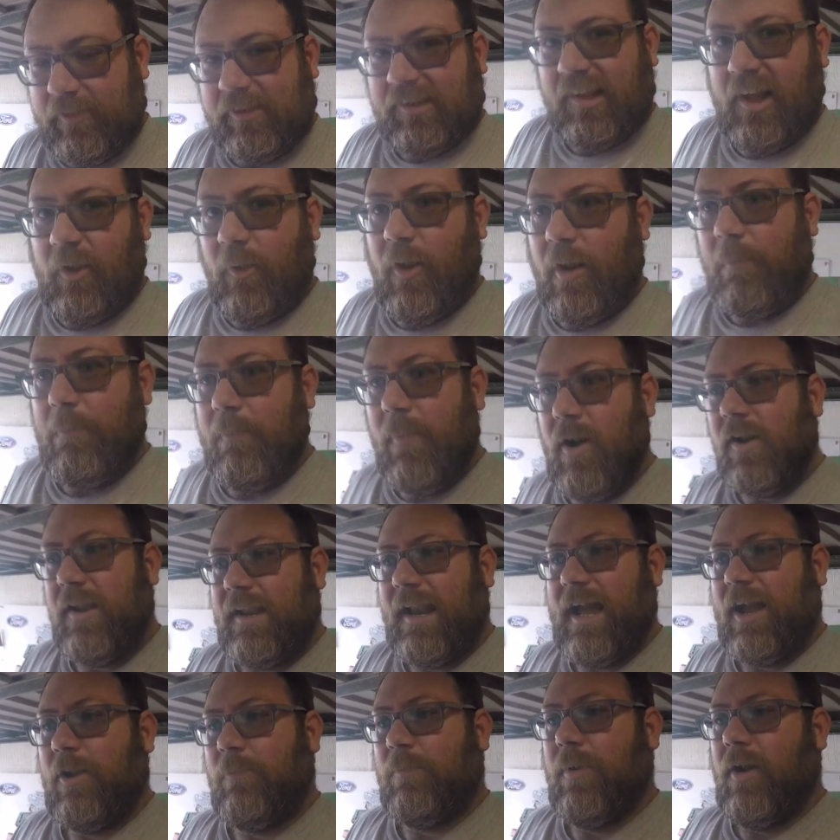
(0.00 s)
So I might
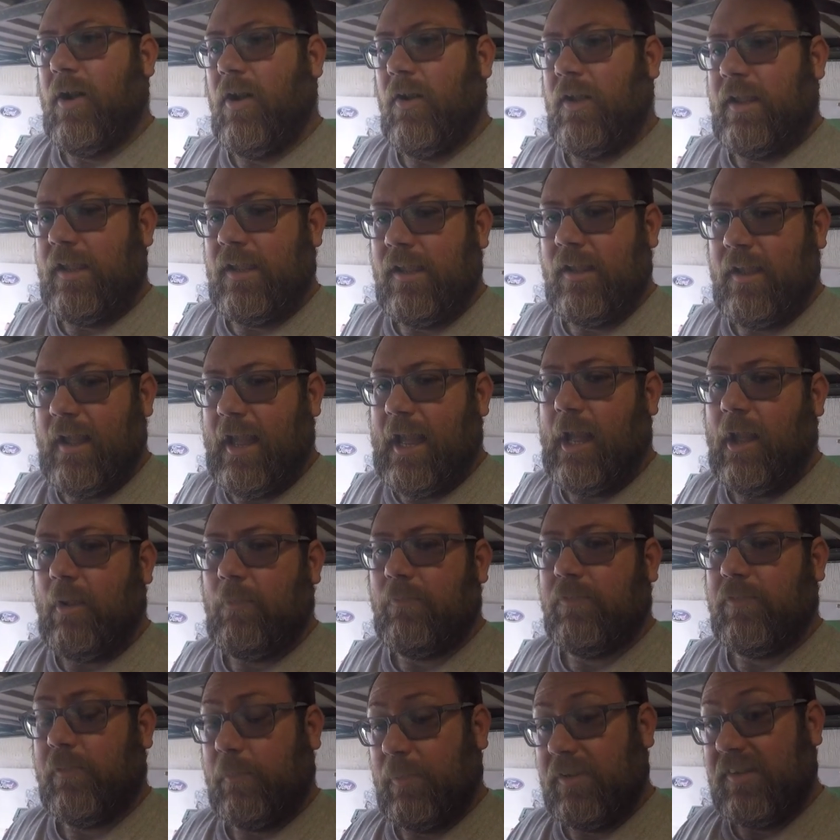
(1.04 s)
now buy um,
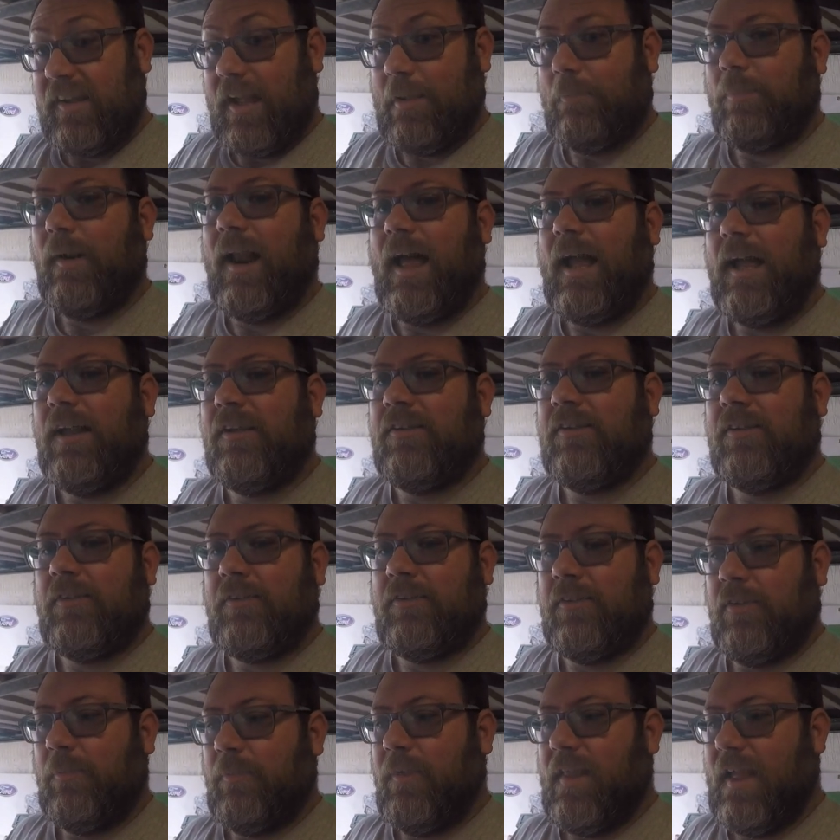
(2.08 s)
from the same place
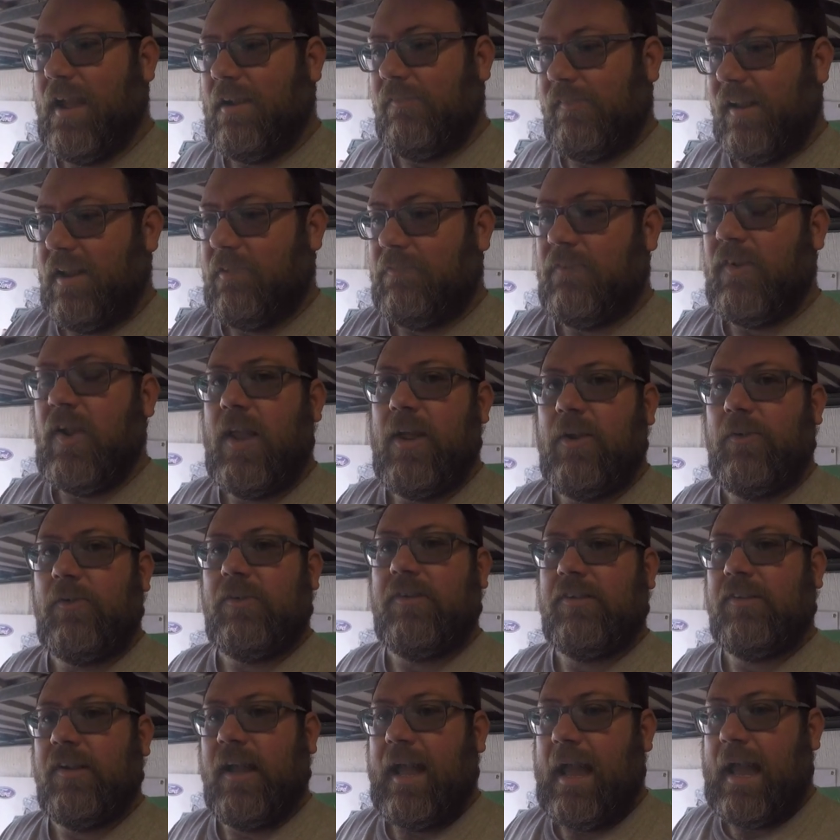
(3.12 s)
some of their ready for
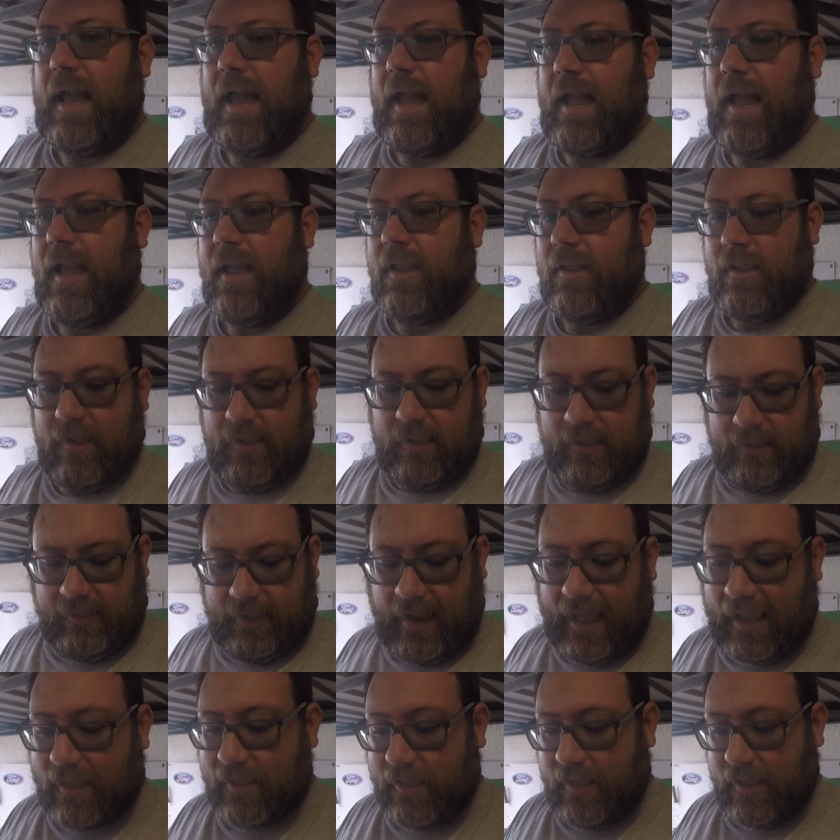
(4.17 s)
use uh,
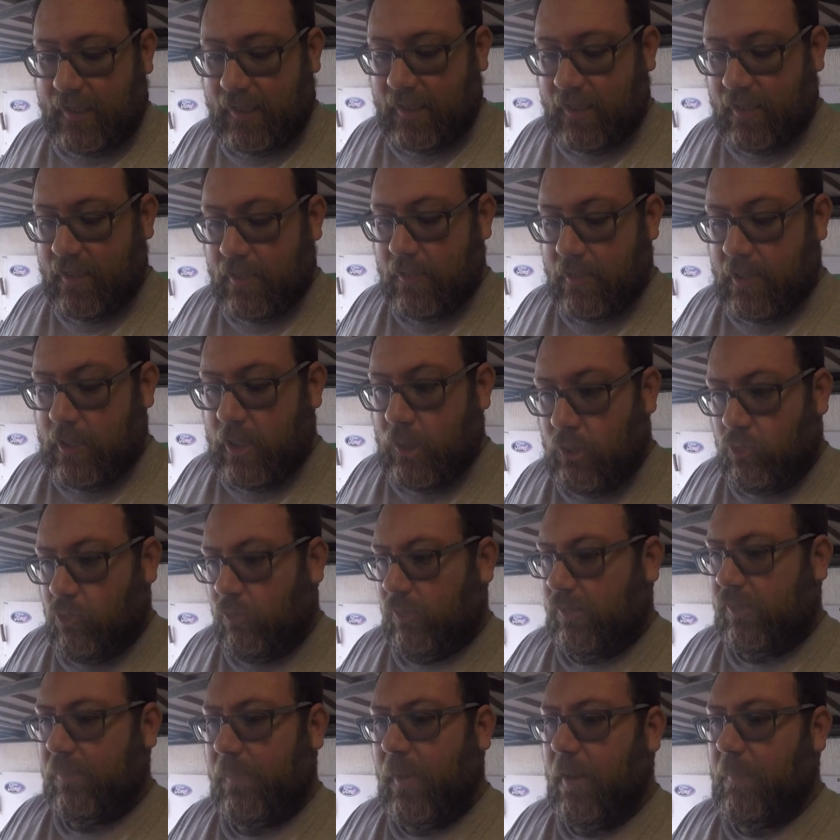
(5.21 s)
lacquer, or
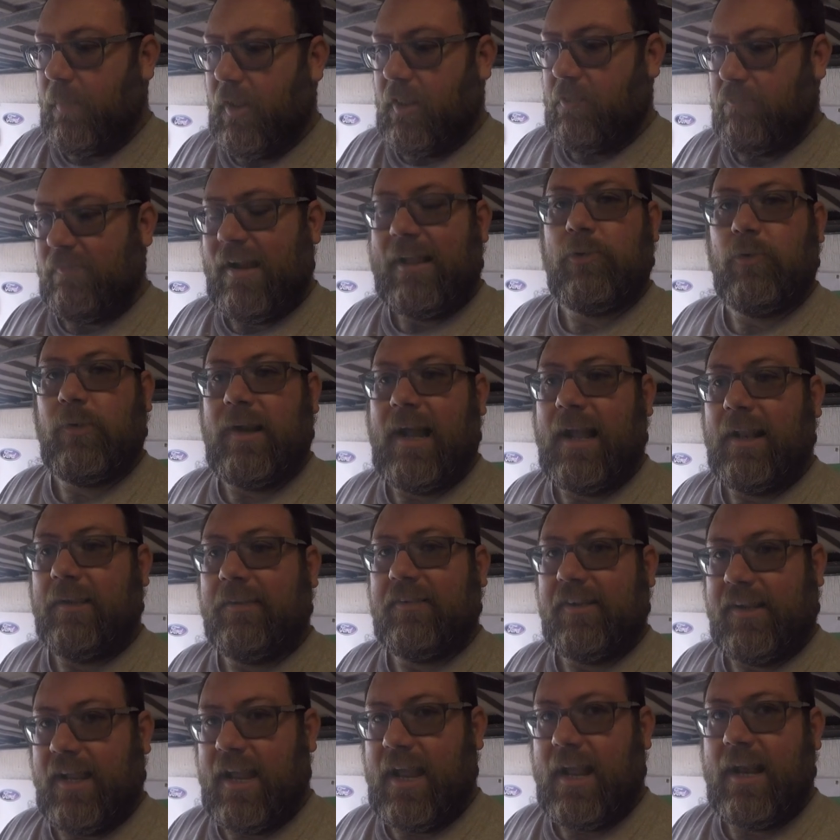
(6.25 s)
just might buy the rattle cans
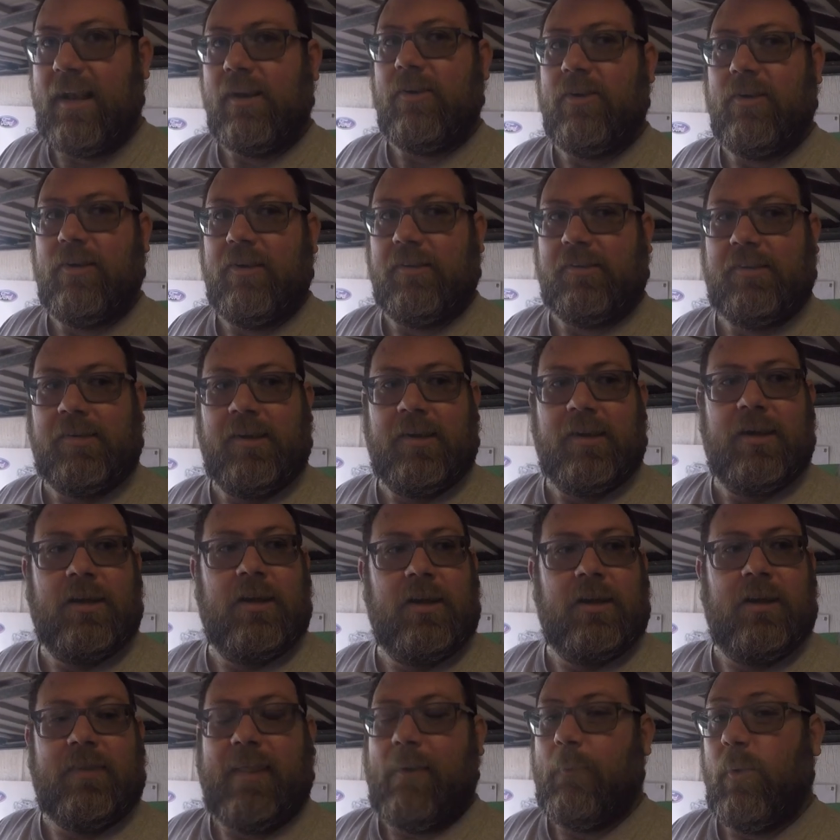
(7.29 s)
again because
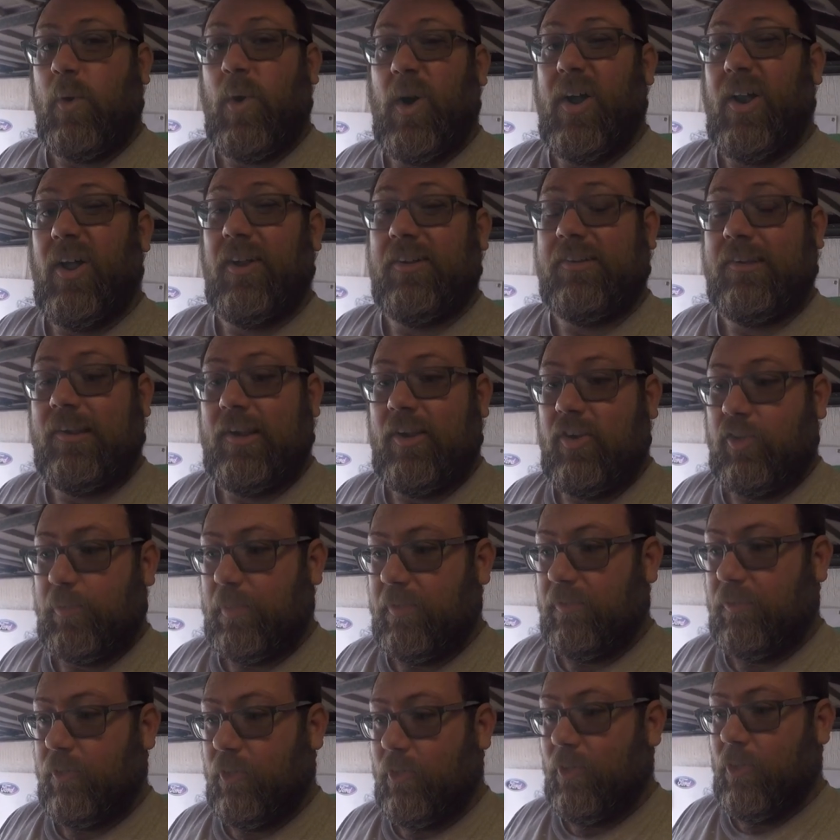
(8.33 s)
they were quite nice to use
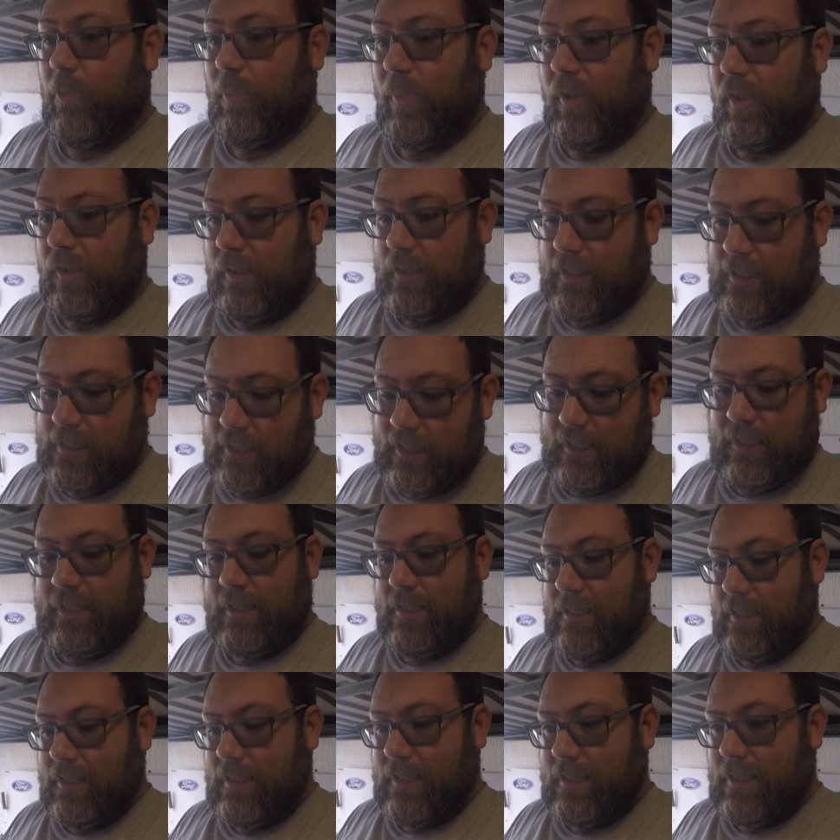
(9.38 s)
before, but
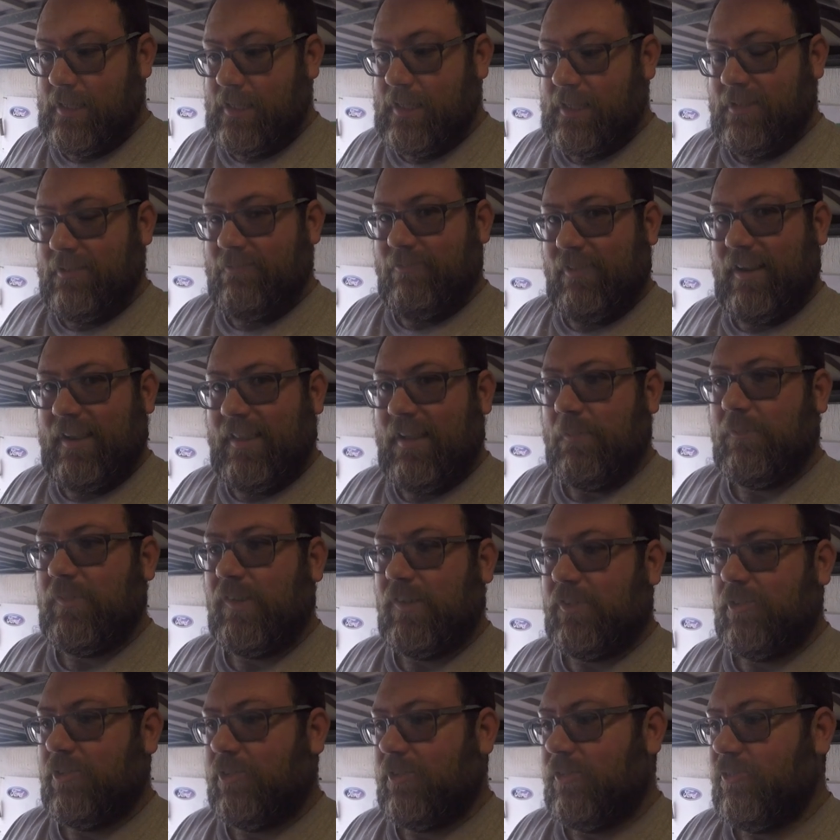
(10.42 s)
really
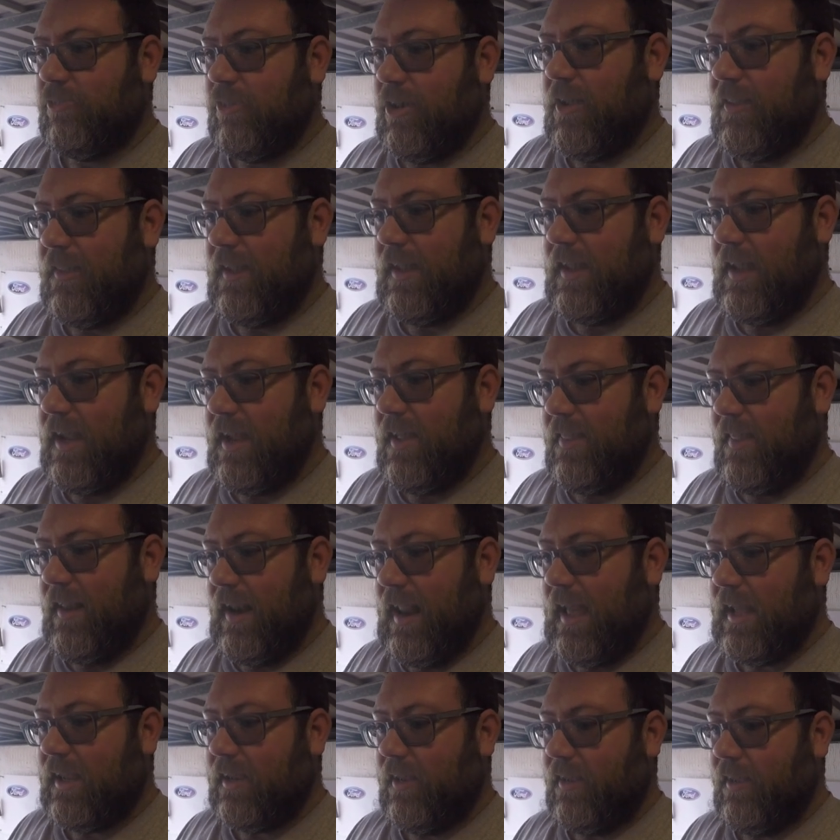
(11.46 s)
tempted to try the uh, the
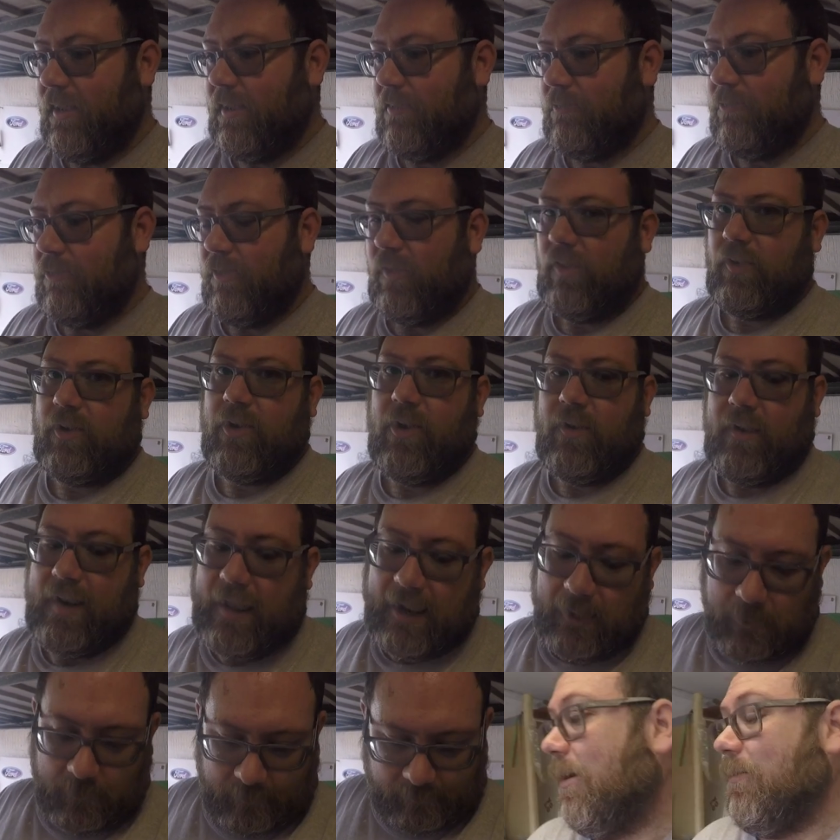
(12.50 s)
lacquer through the gun
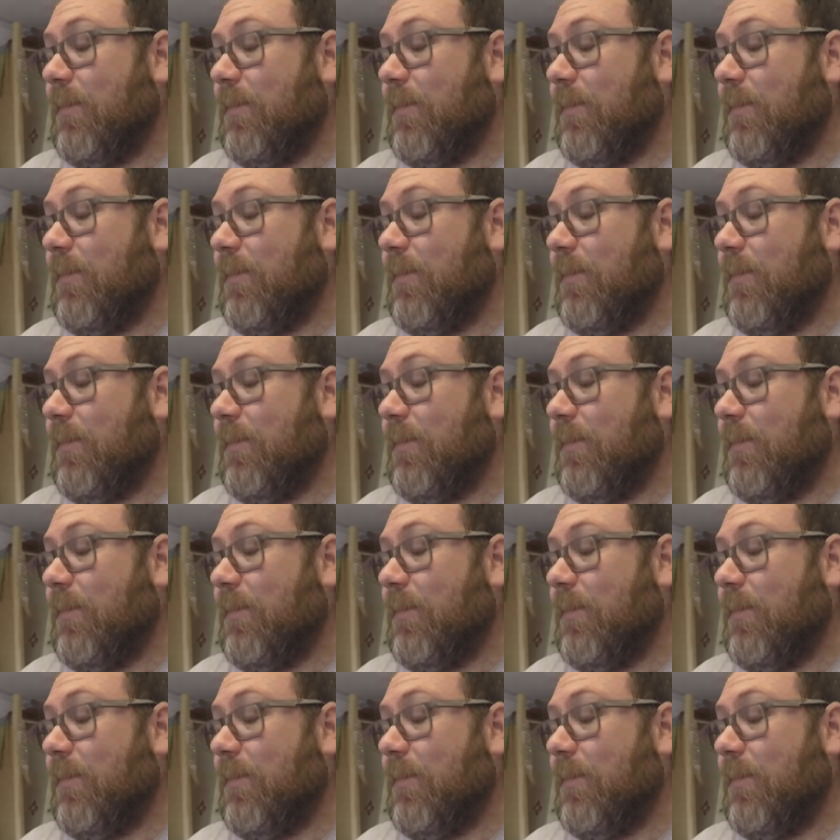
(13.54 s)
now.